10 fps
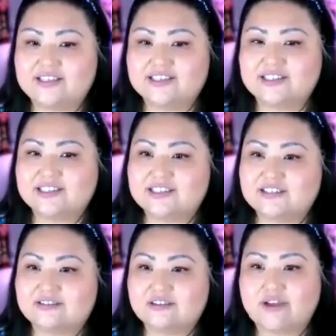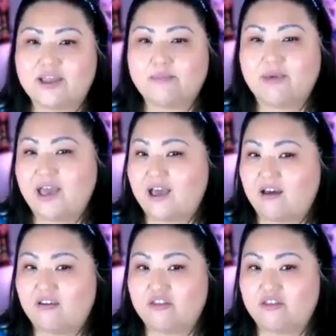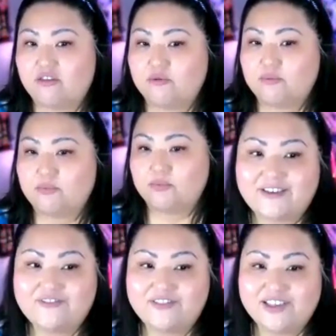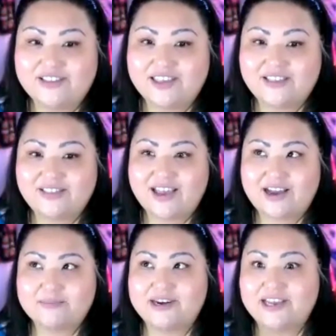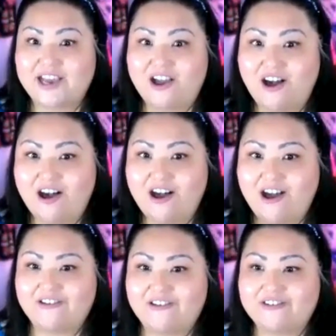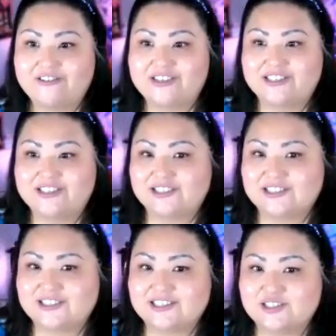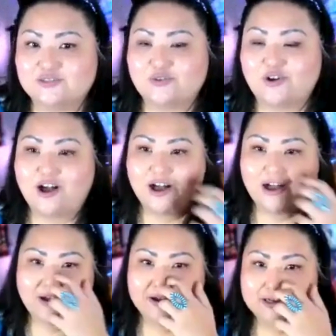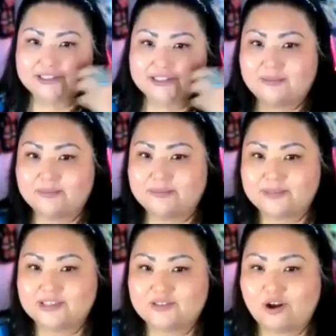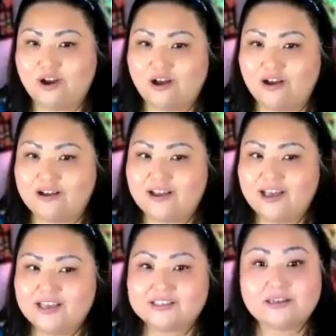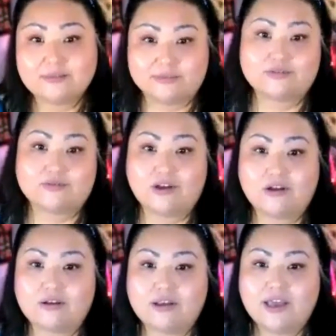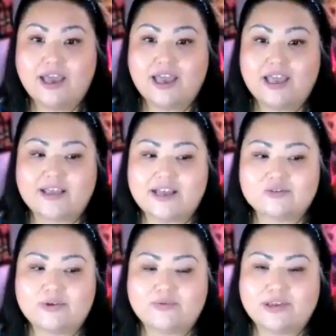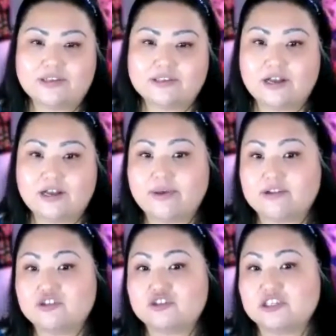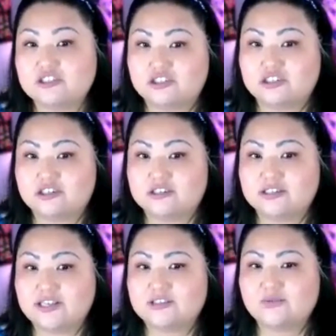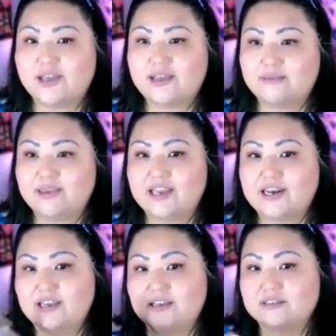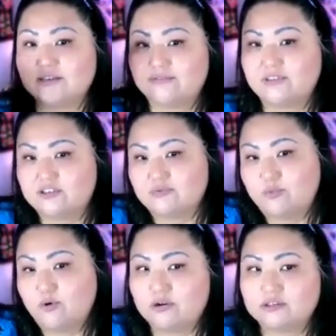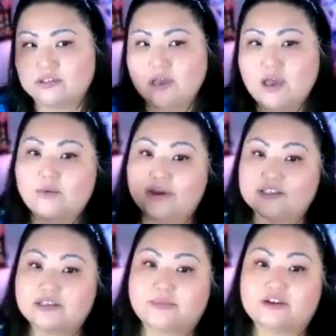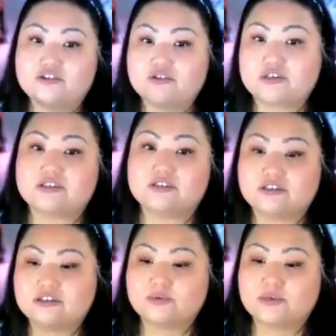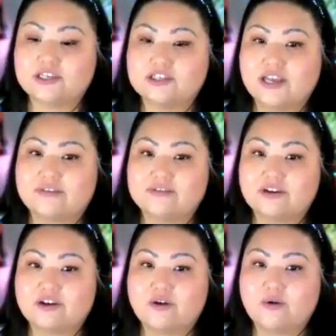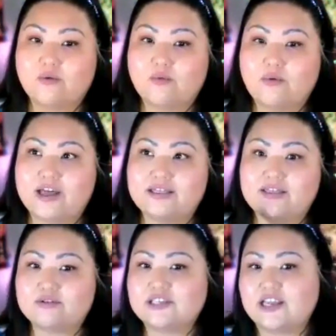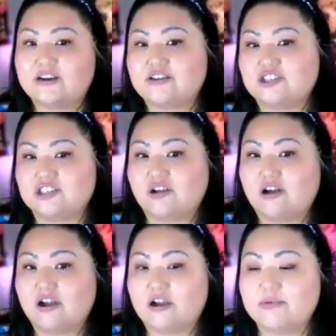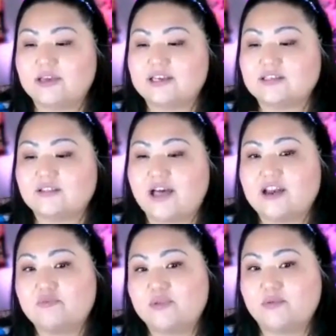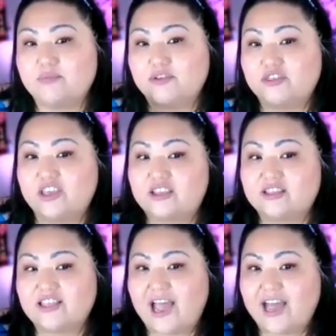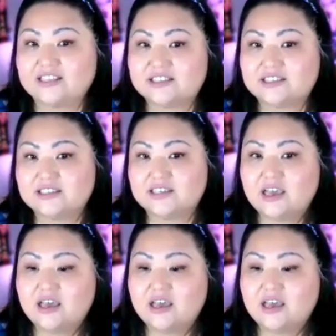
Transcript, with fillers: this is still the right path. You know, that feeling like I'm going to get caught or this is this is wrong or something is wrong, something is wrong. And that's when we talk about tricksters. And that's why in the beginnings of the portals, we always talk about tricksters because you have to know what those energies are because a lot of people think that's